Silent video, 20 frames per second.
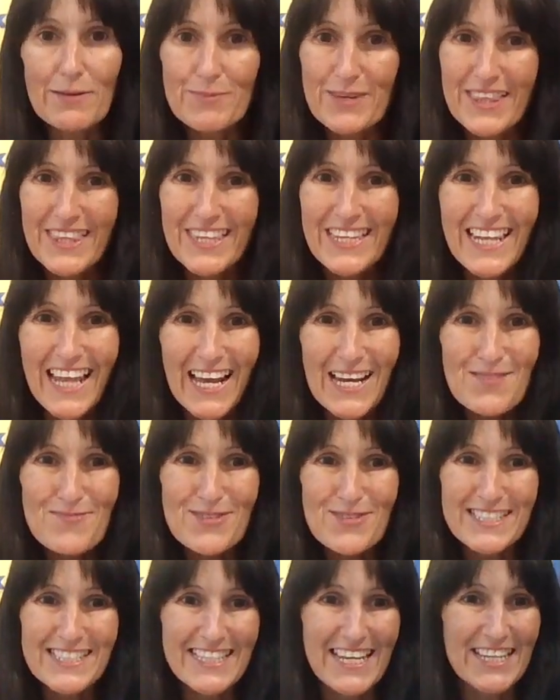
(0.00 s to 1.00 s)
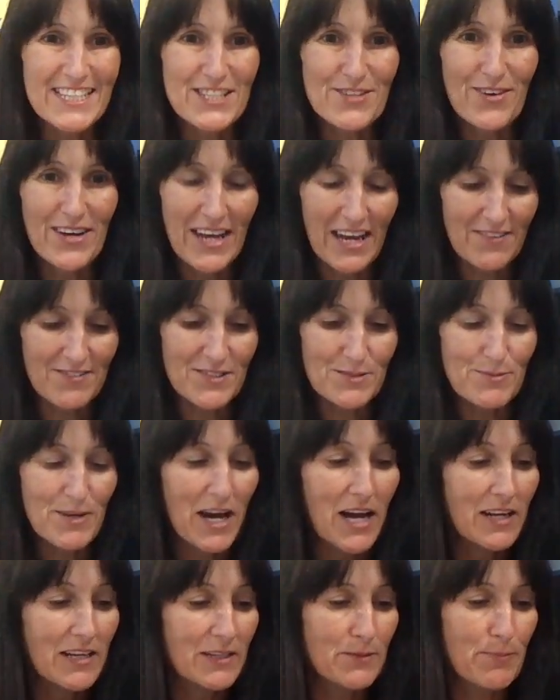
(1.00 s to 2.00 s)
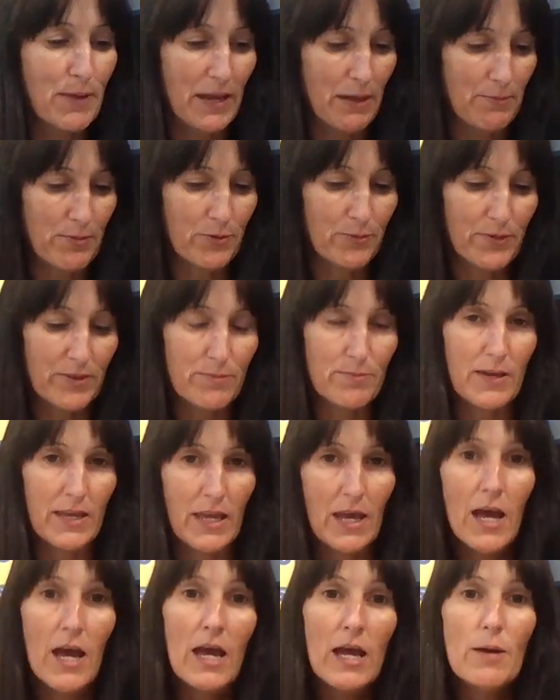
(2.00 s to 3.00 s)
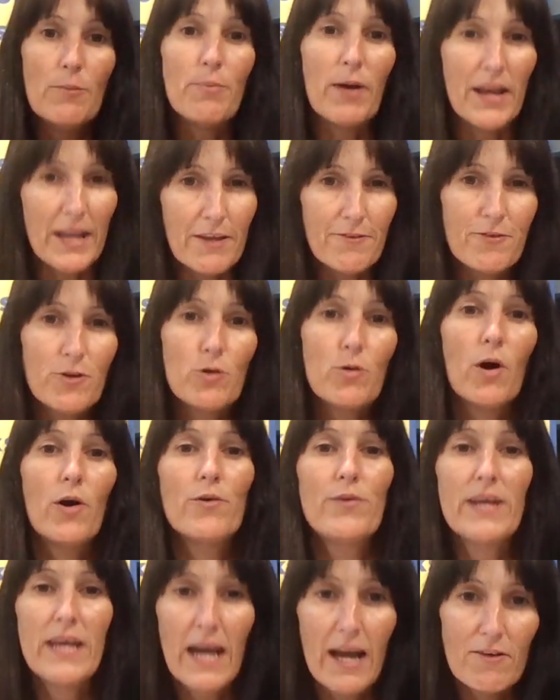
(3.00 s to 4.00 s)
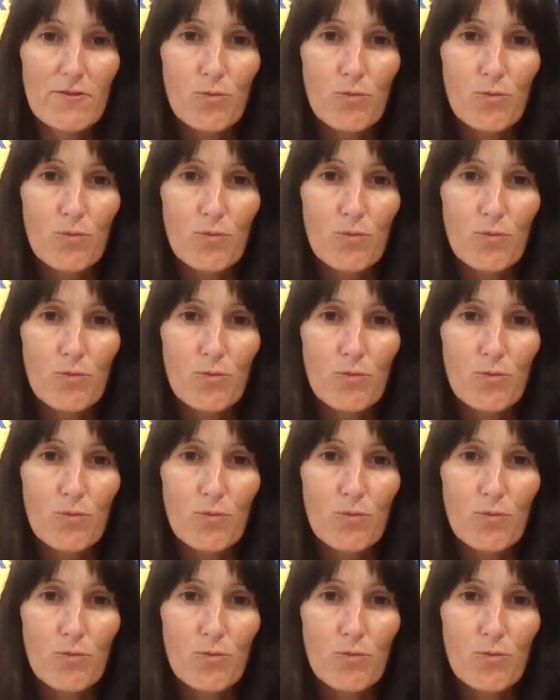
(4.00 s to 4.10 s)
in the library today, so I have some colored paper with me. But if you only have